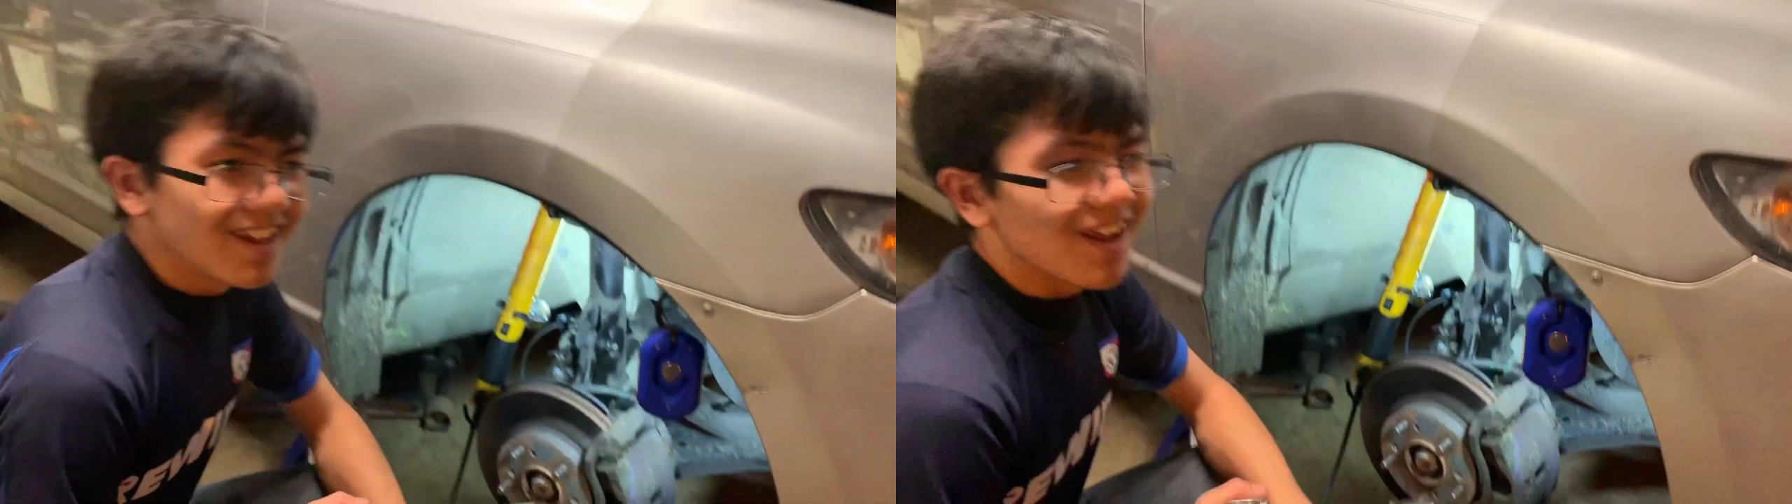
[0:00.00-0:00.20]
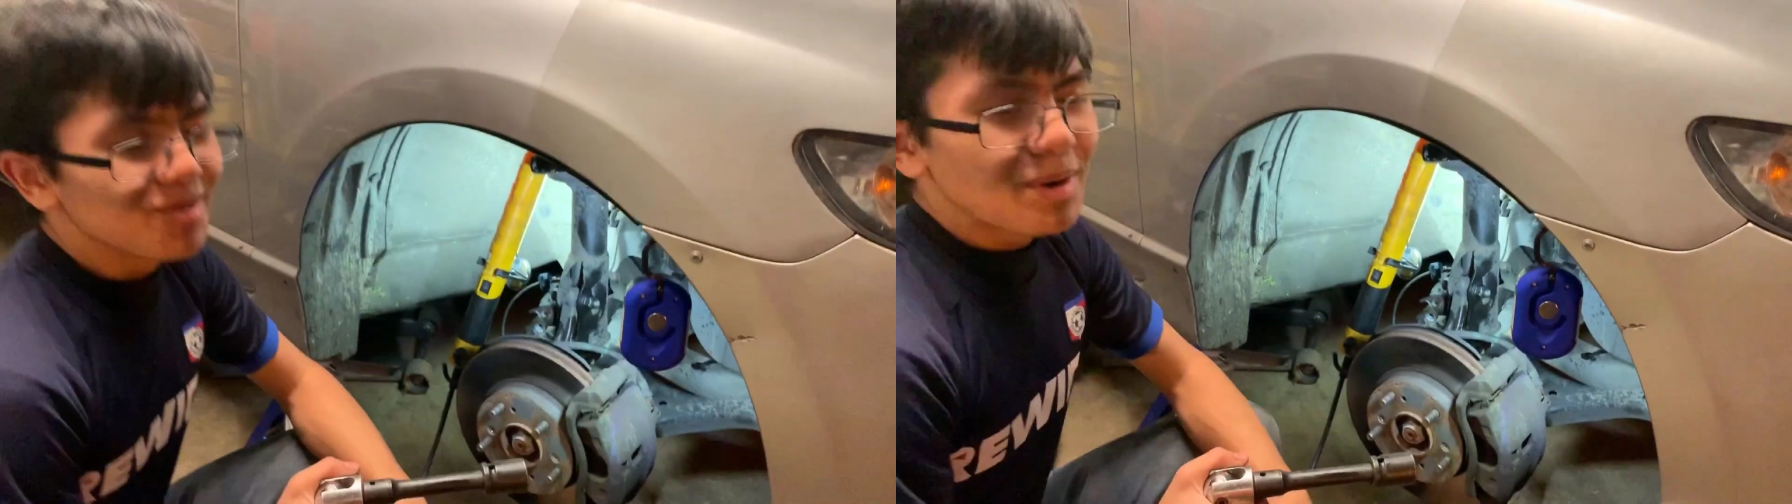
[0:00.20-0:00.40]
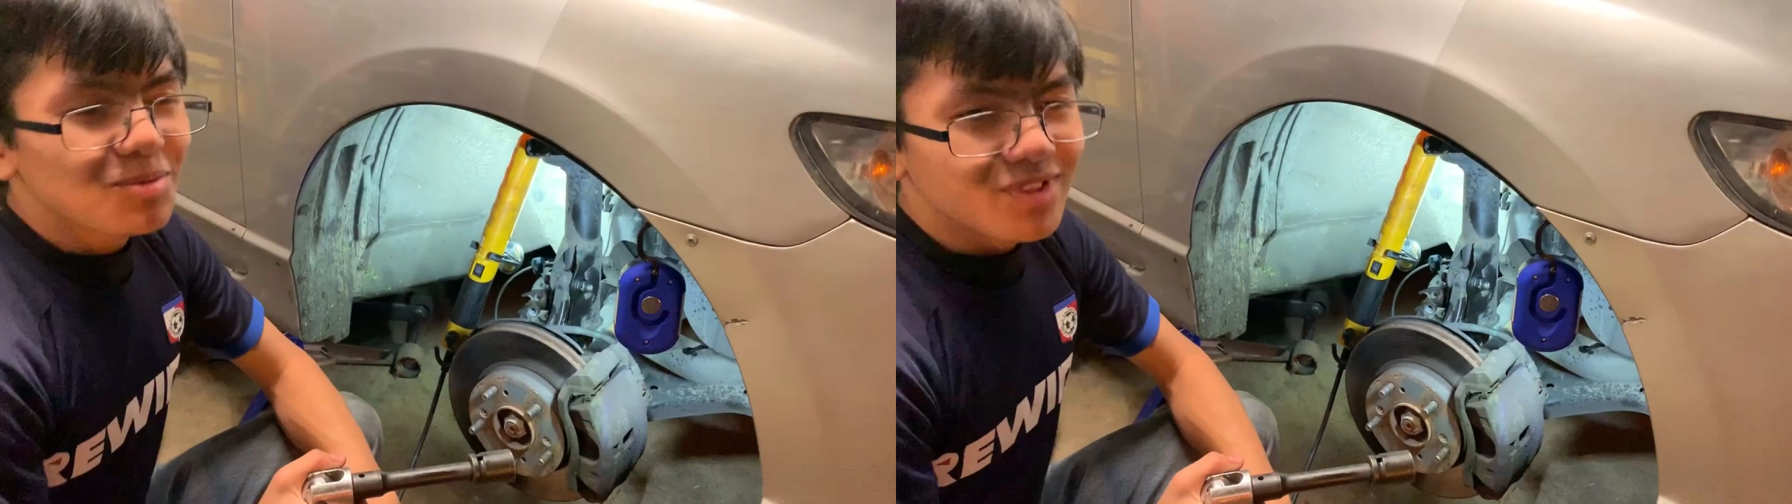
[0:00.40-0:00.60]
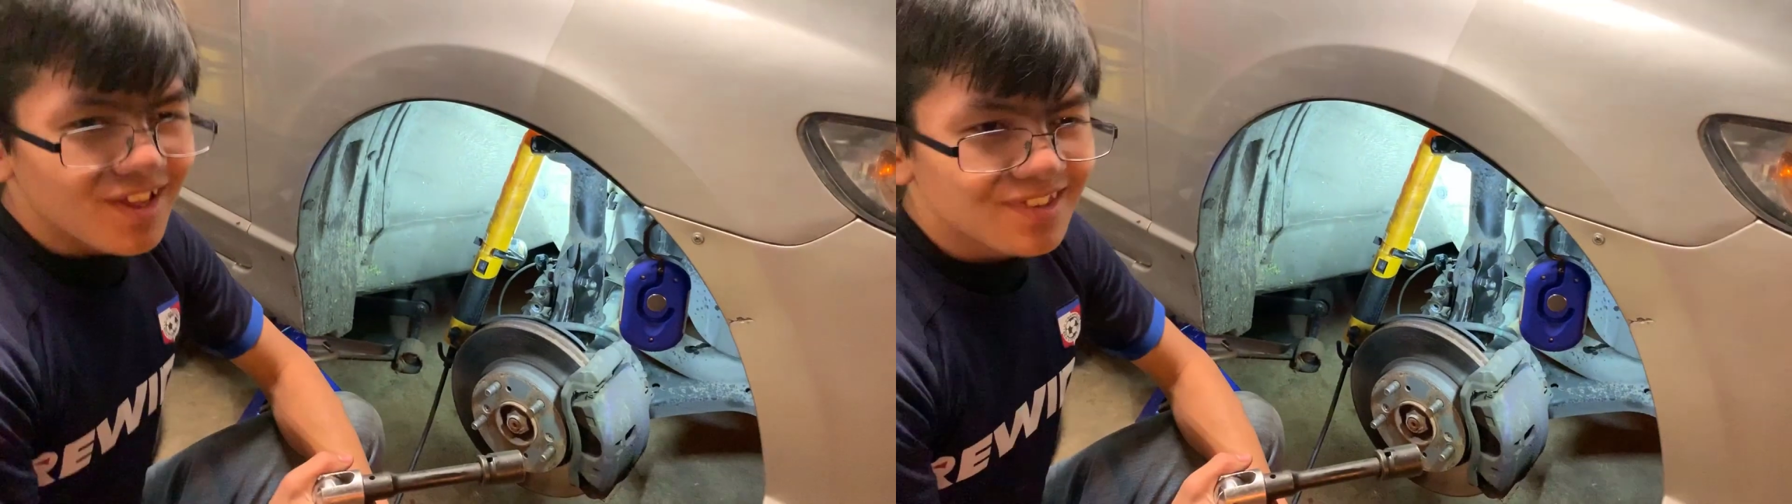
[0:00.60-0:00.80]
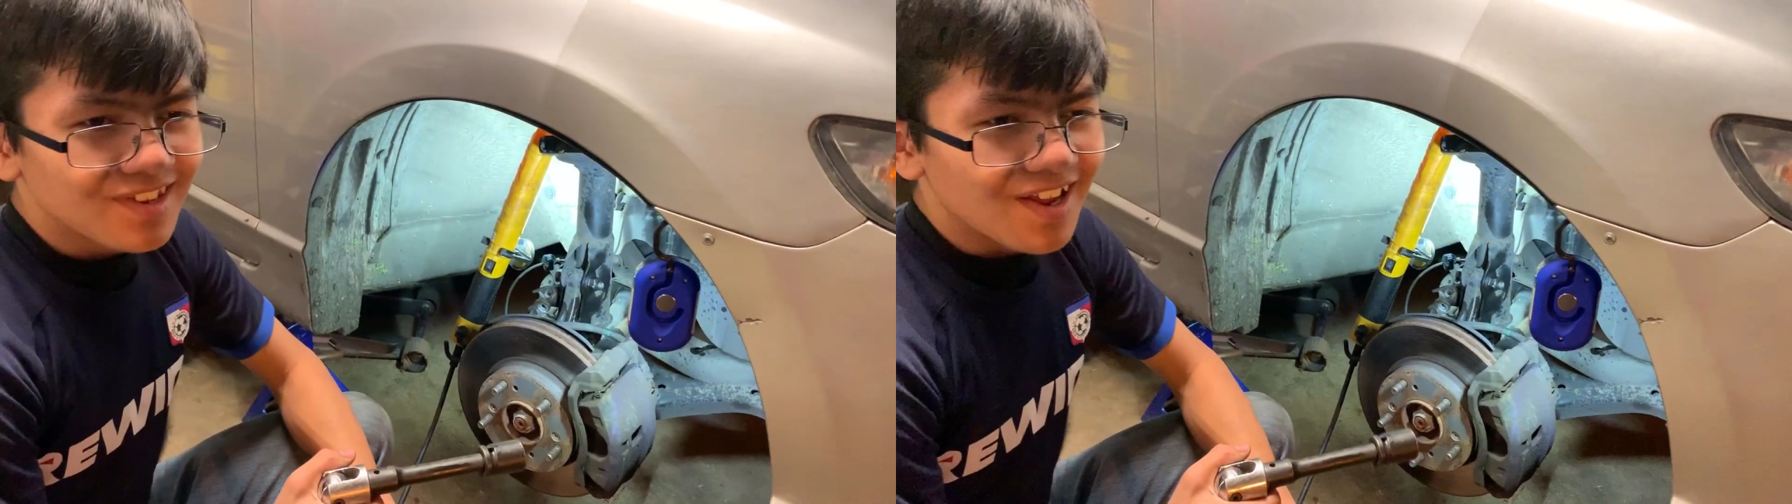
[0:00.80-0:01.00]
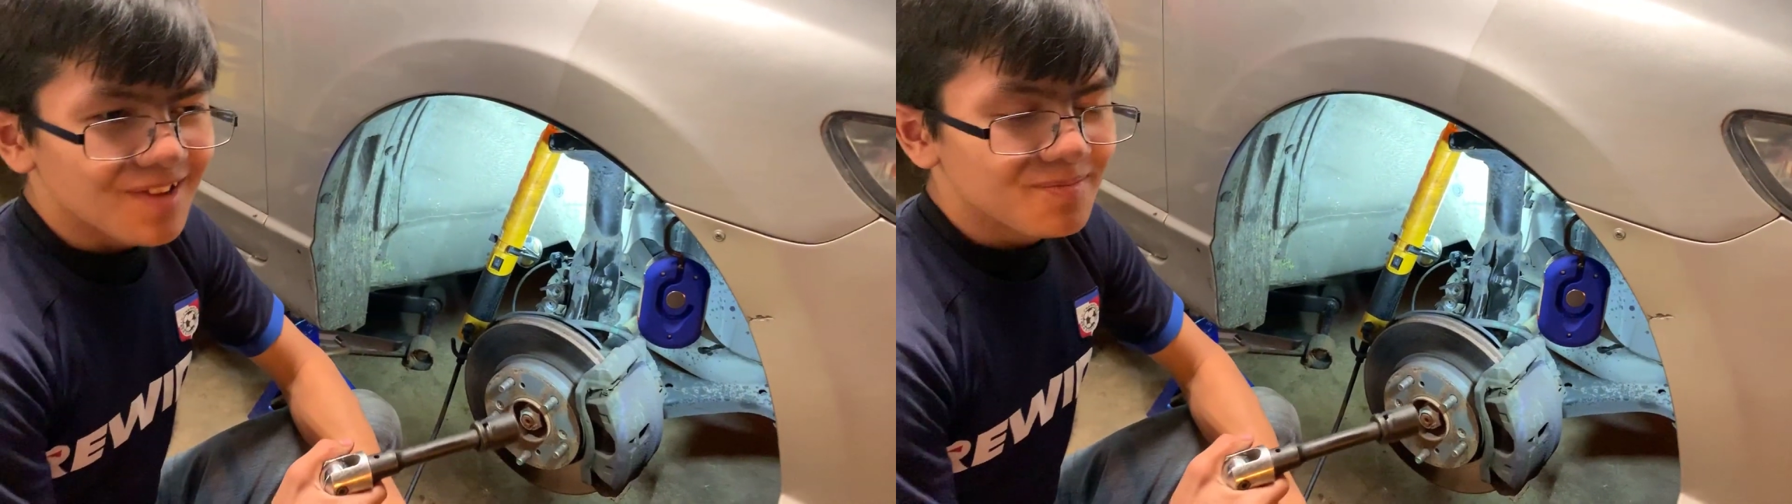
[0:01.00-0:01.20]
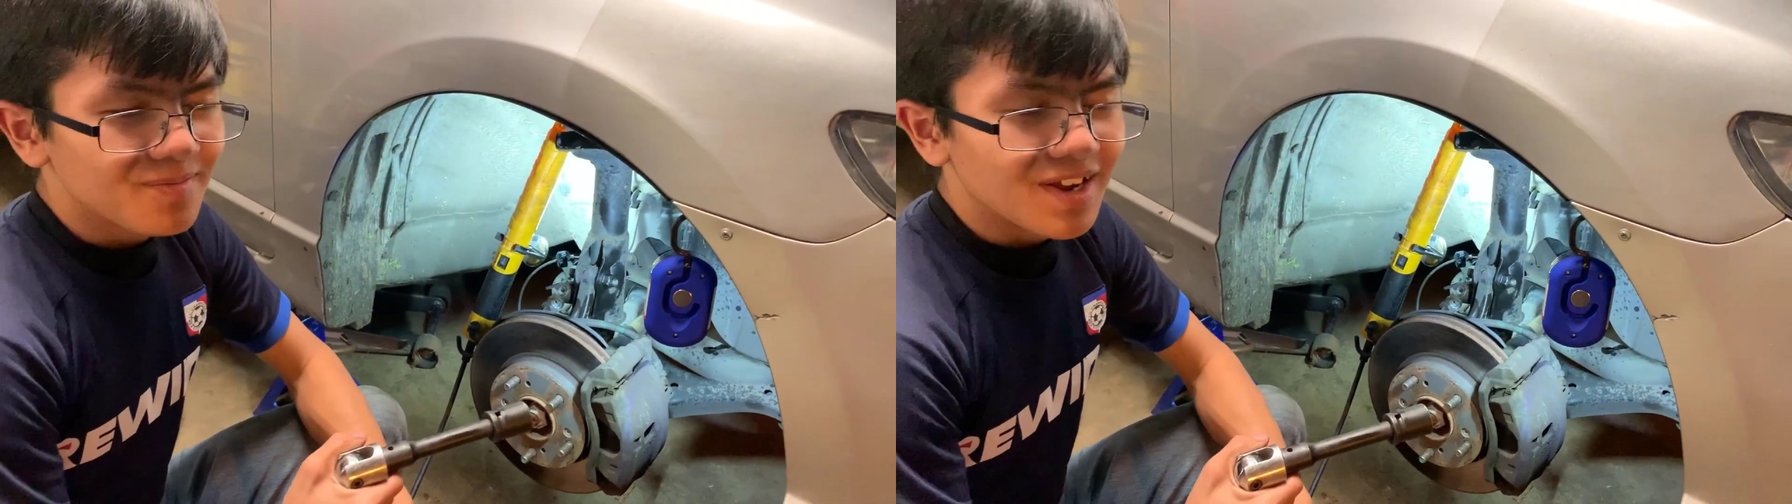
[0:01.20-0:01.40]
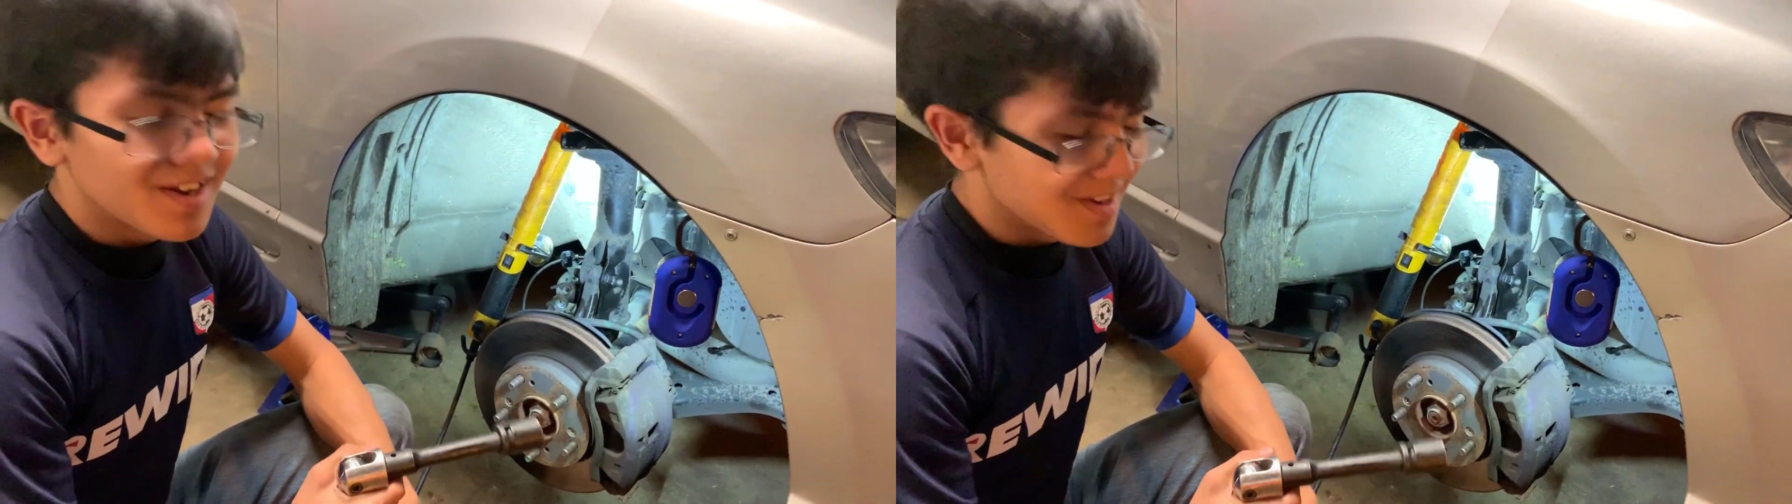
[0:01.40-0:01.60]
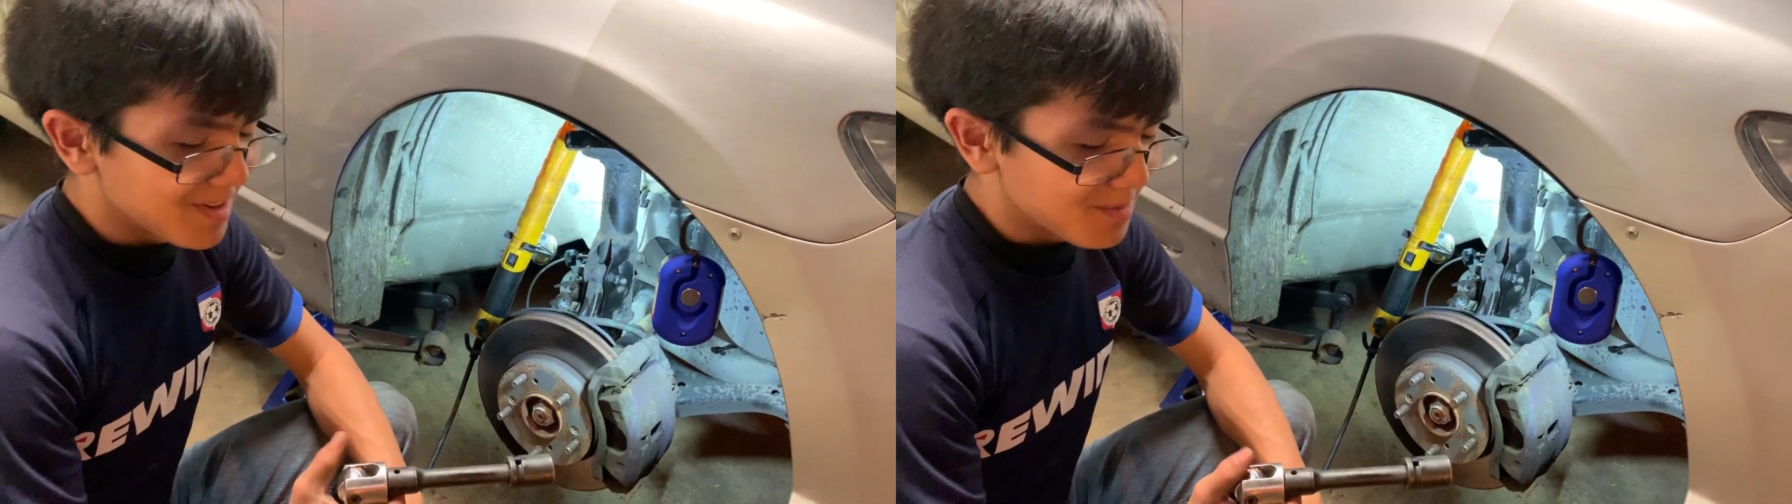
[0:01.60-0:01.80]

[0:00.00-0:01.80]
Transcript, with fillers: I remember last time uh,